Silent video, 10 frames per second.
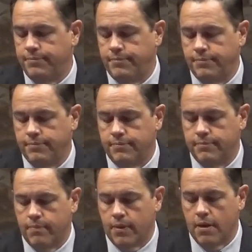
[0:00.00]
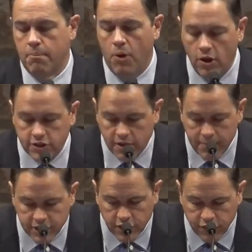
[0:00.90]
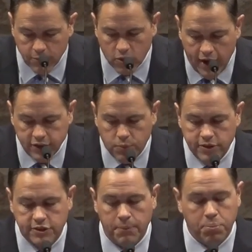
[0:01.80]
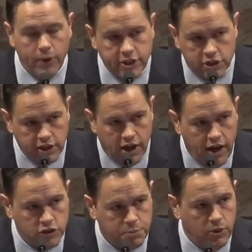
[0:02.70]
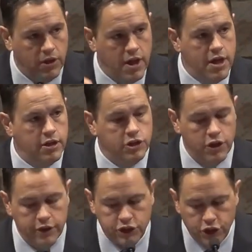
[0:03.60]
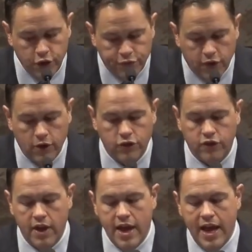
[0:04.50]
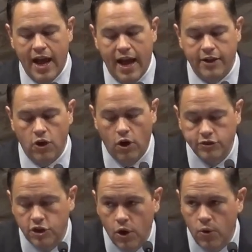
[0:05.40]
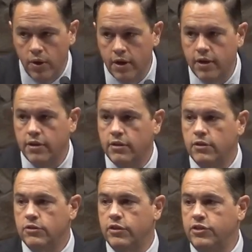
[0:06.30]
Paul's commission from Christ was to preach the gospel to the Jew first and also to the Gentile.